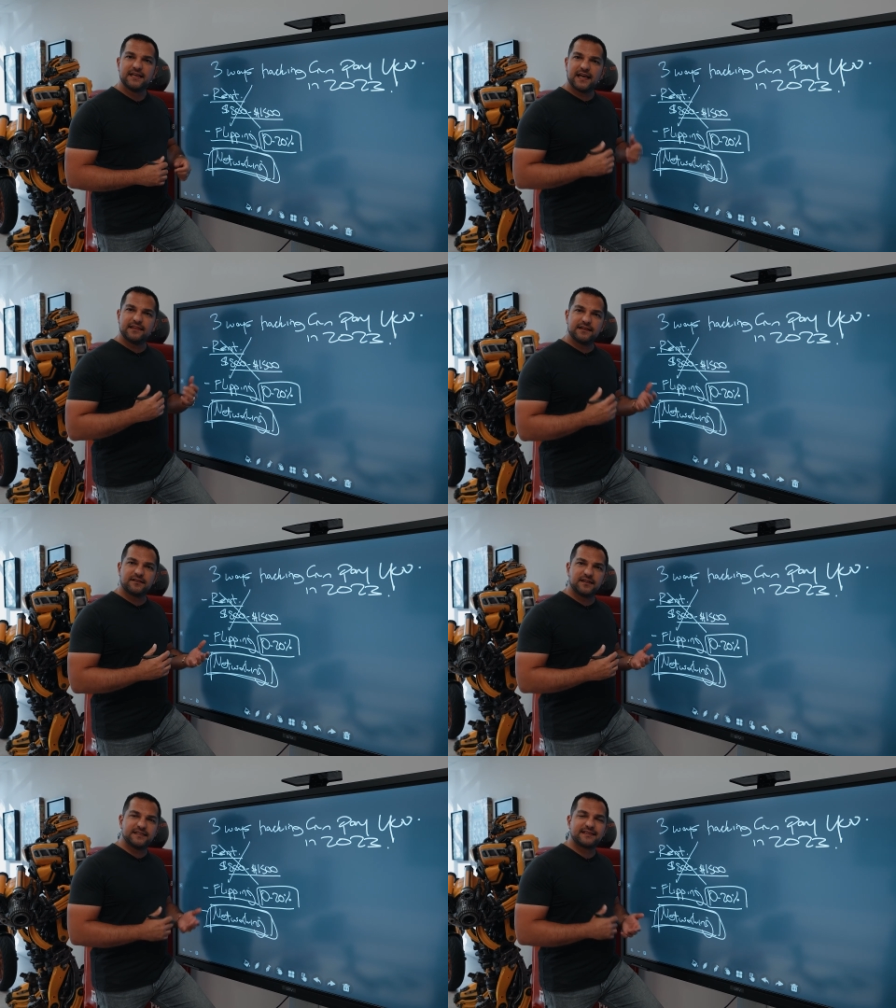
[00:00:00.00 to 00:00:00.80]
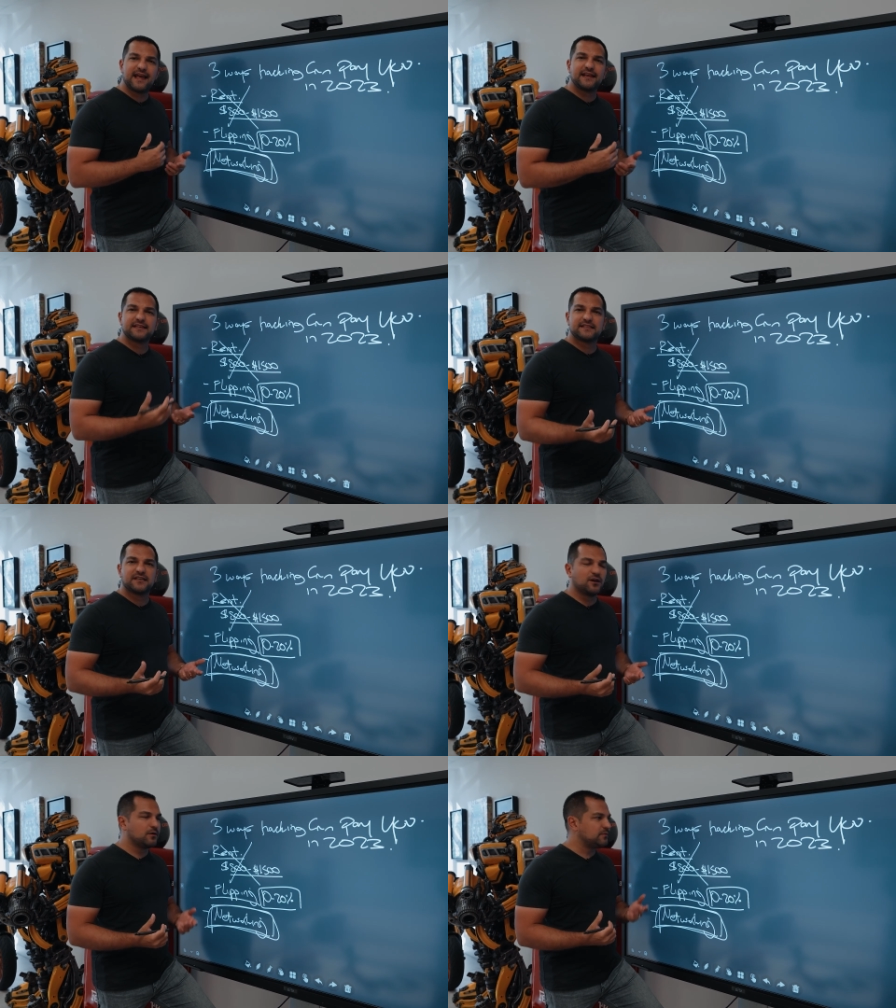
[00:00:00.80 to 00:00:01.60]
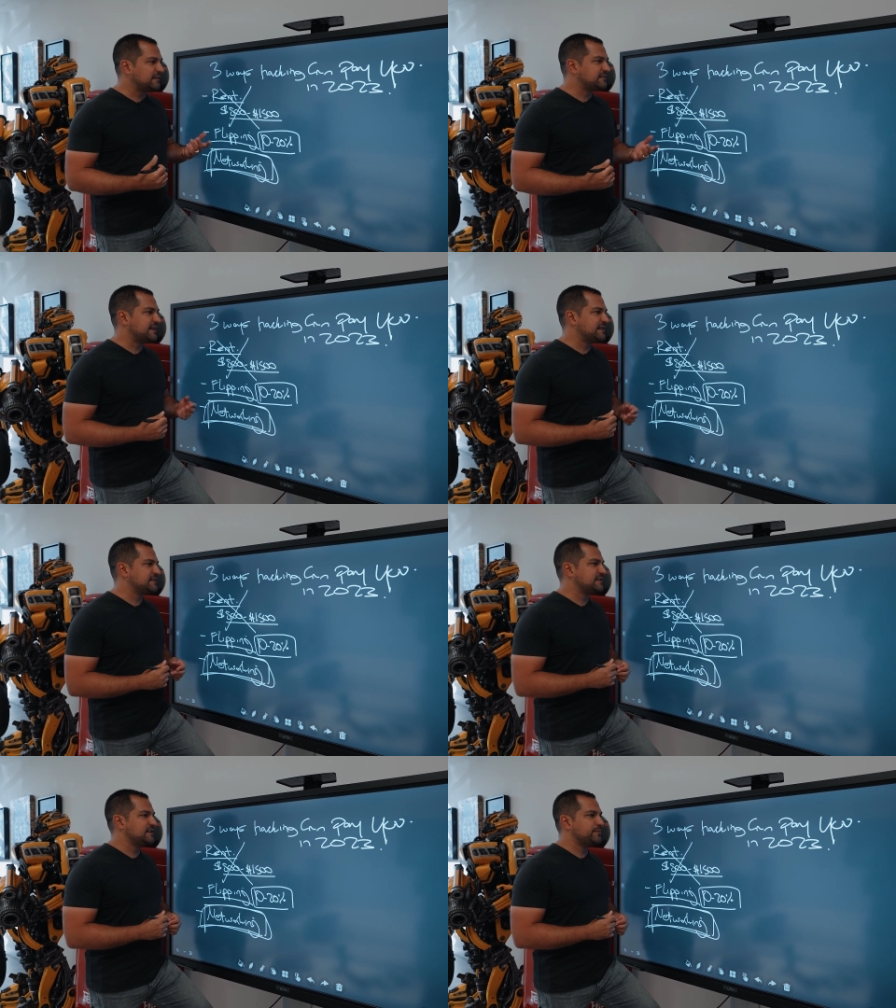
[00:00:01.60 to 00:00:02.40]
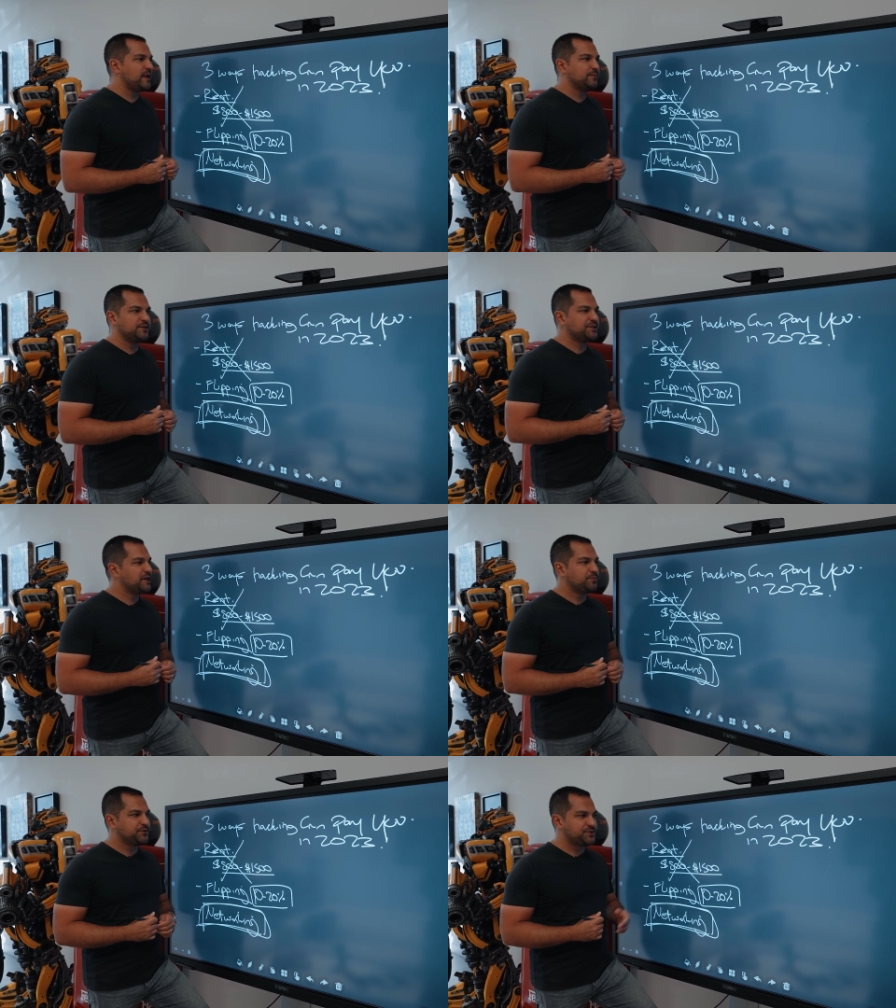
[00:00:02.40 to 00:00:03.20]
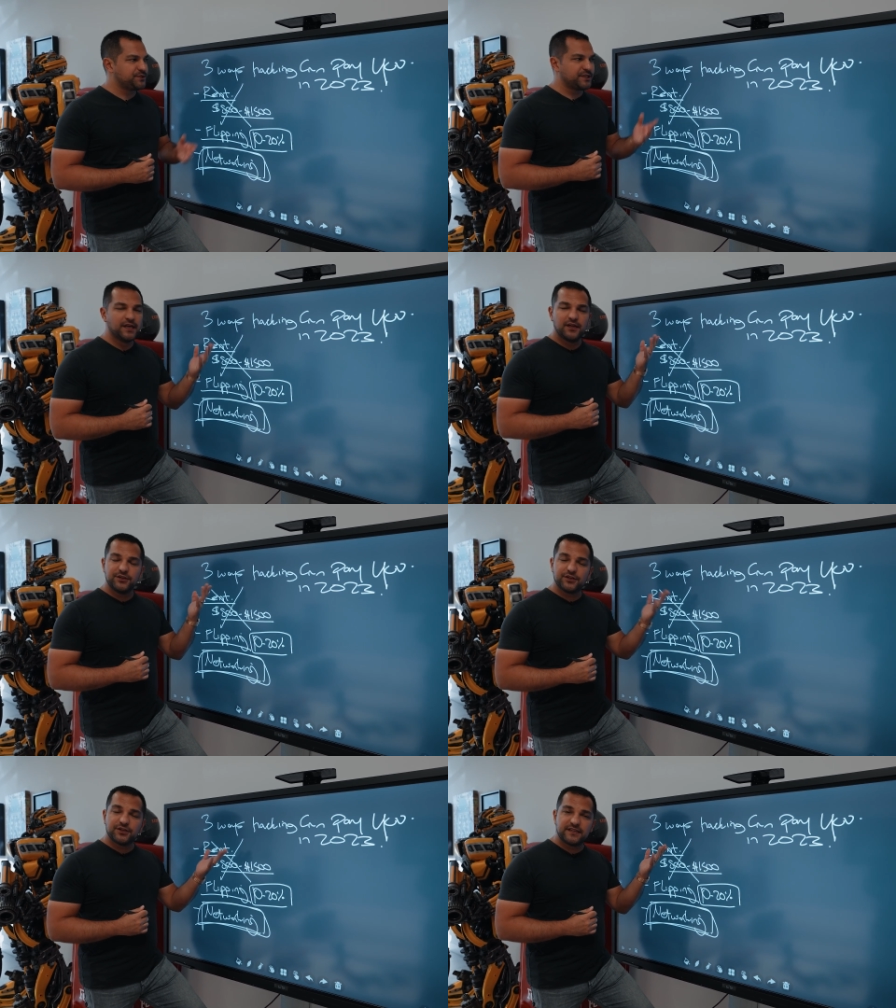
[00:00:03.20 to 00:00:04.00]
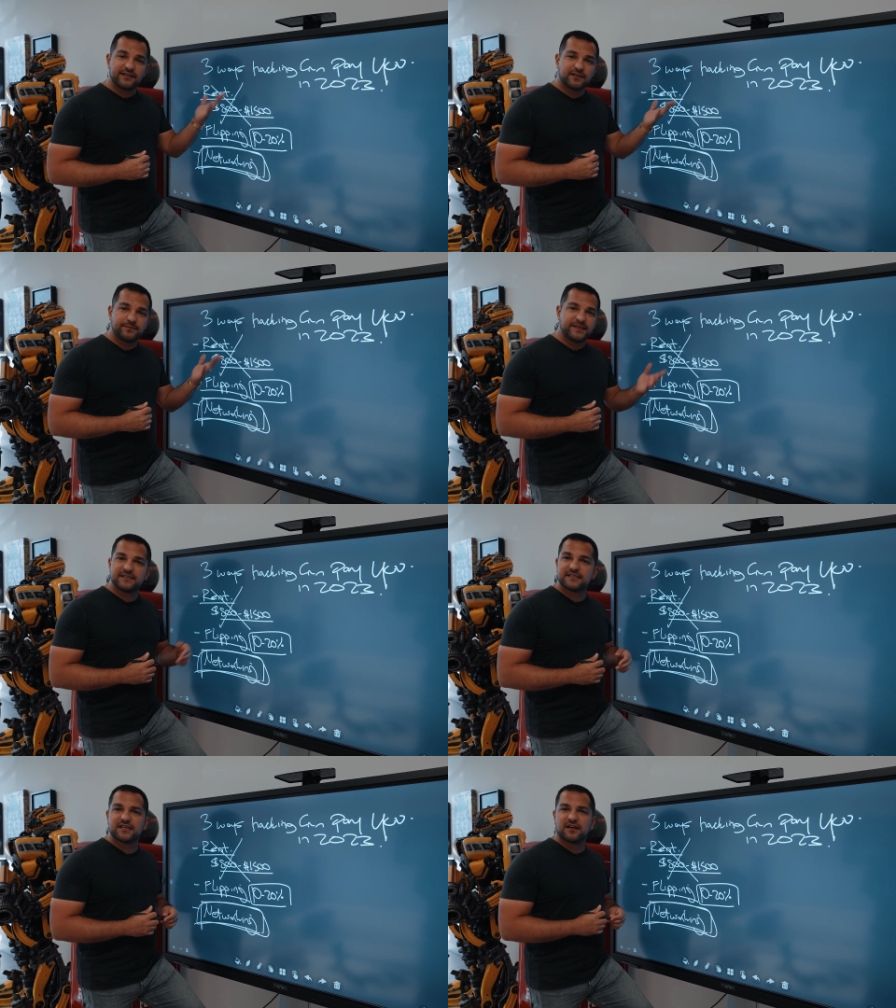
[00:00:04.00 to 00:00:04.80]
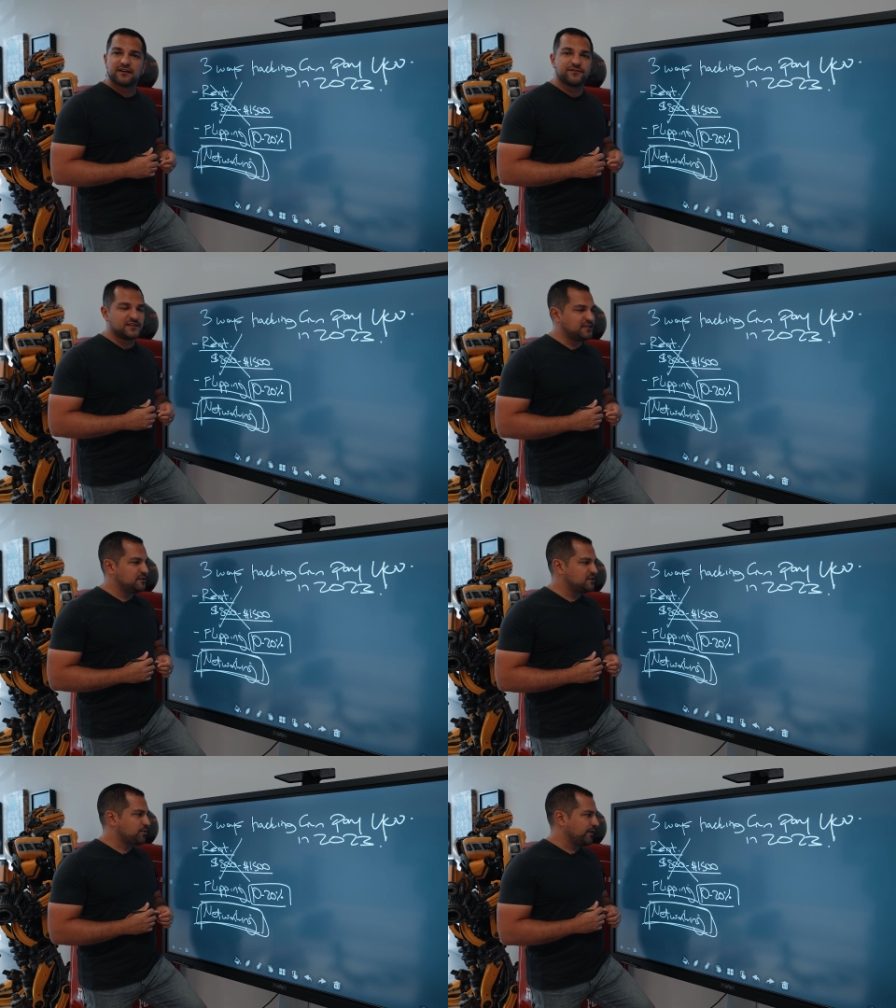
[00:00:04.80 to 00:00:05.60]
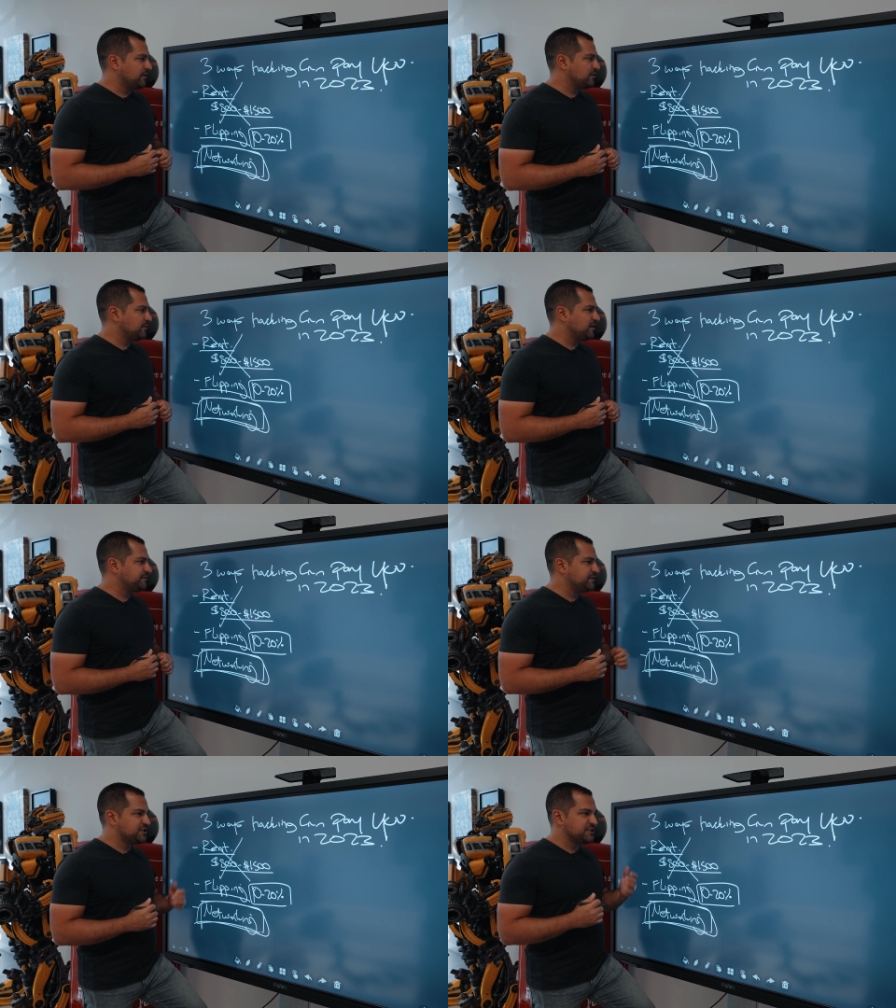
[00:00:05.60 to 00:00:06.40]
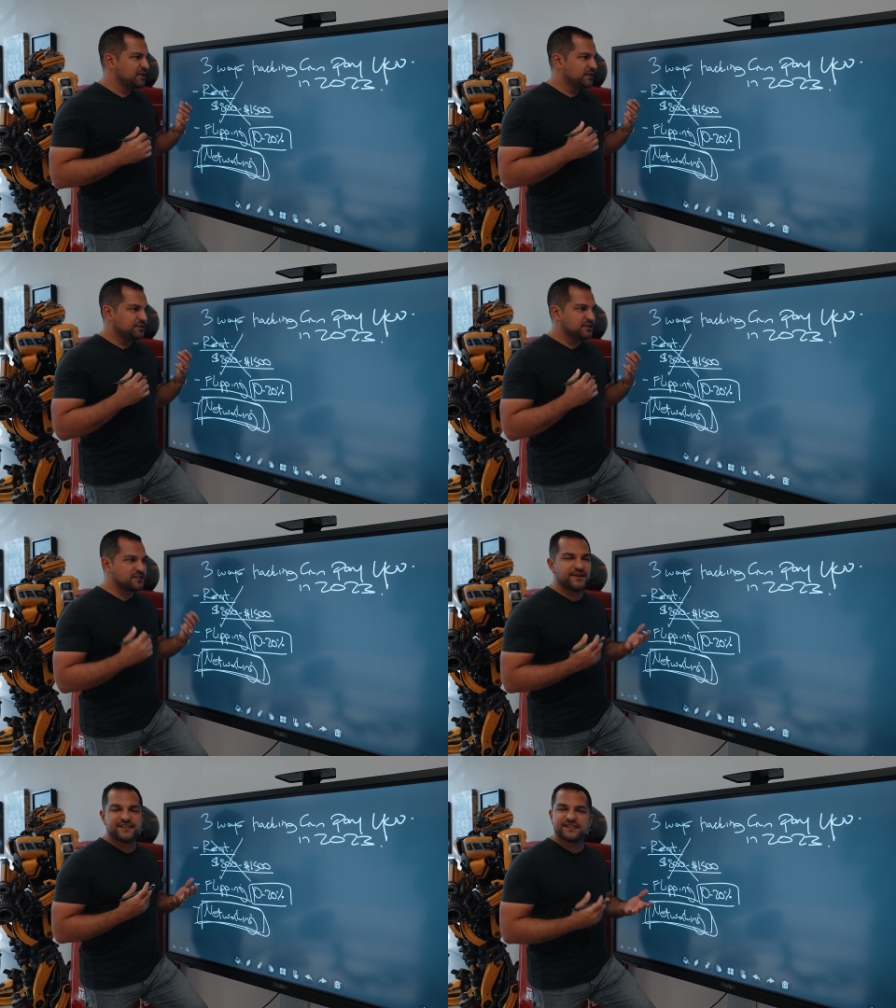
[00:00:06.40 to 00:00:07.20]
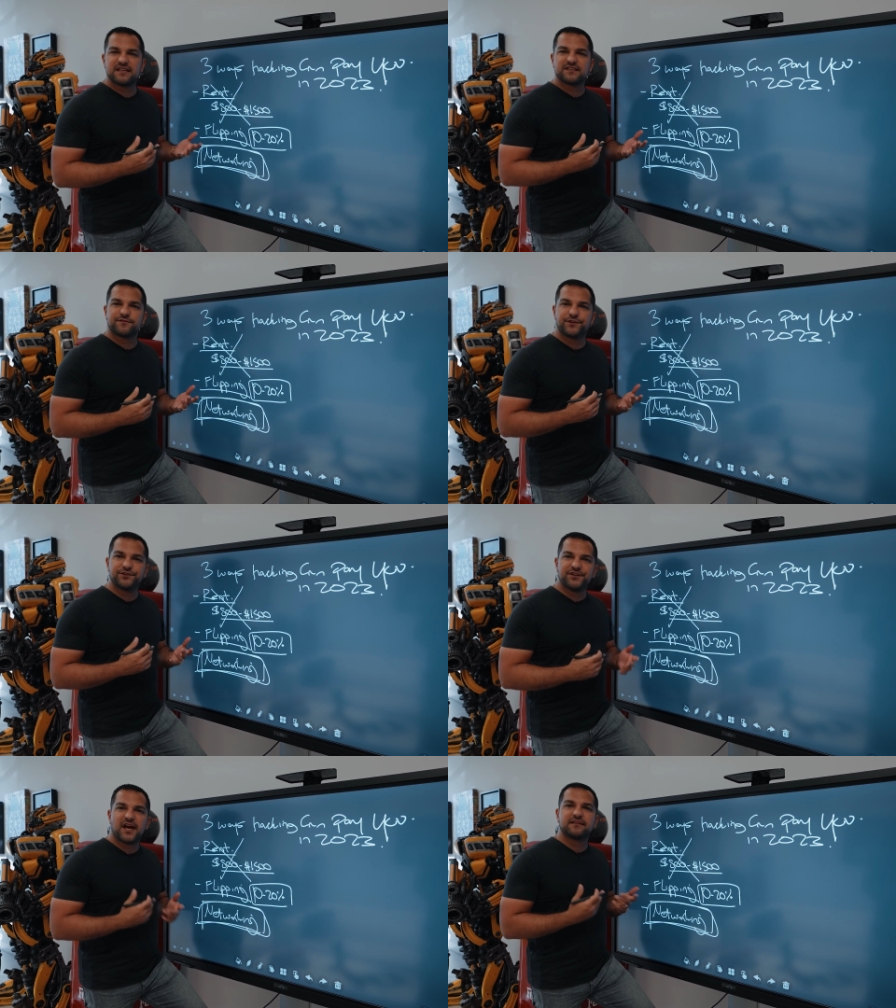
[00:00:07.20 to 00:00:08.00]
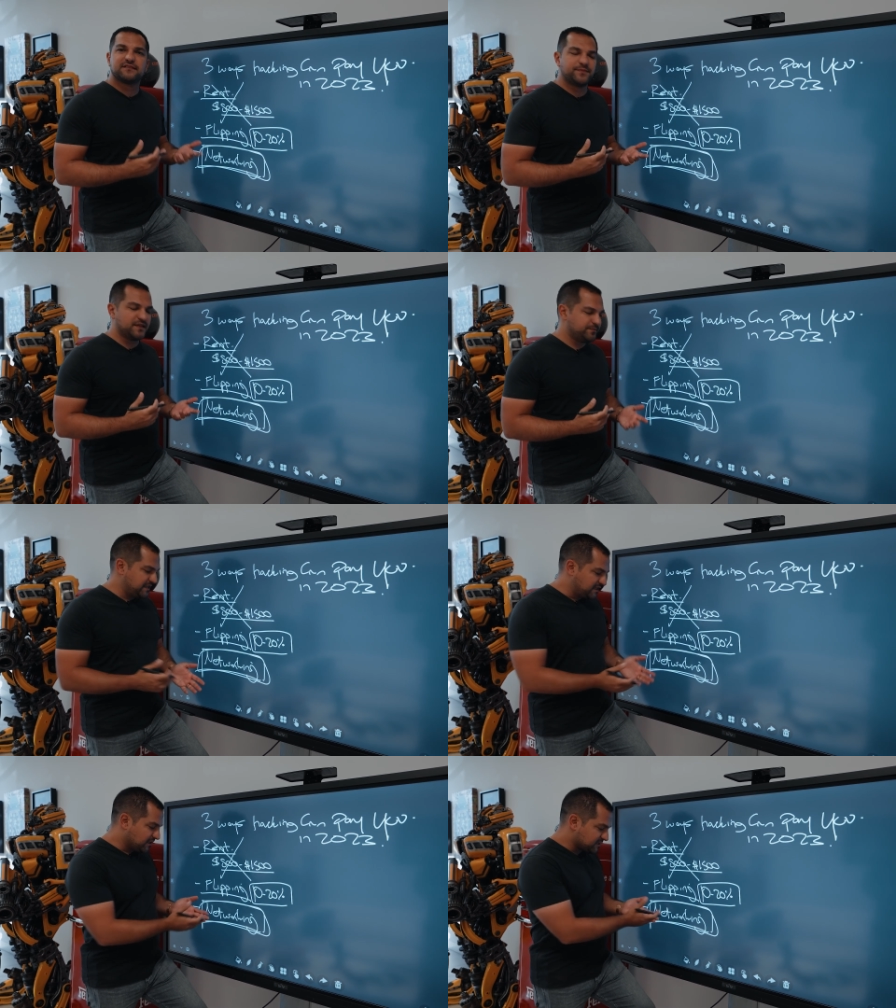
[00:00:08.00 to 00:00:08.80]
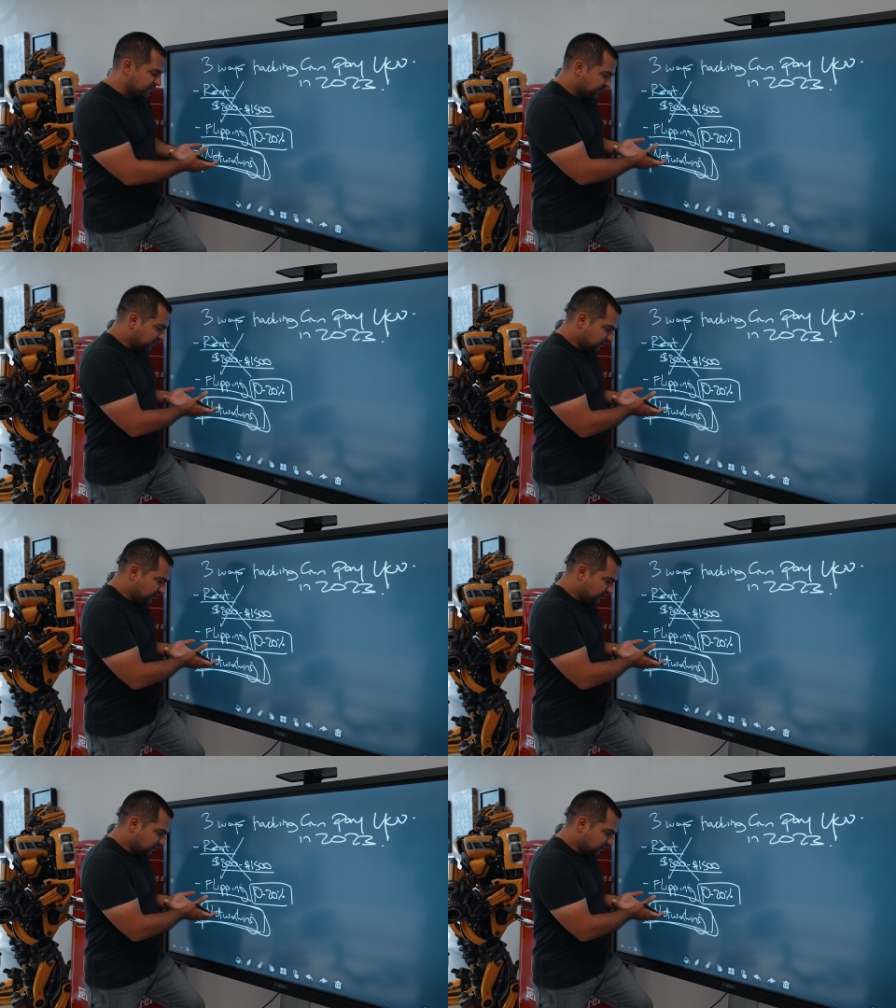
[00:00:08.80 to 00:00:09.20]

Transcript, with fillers: and literally ten X their car without ten Xing their payment or their opportunity. You could literally be in an exotic for as little as three hundred a month, which is doesn't make sense for you not to be because of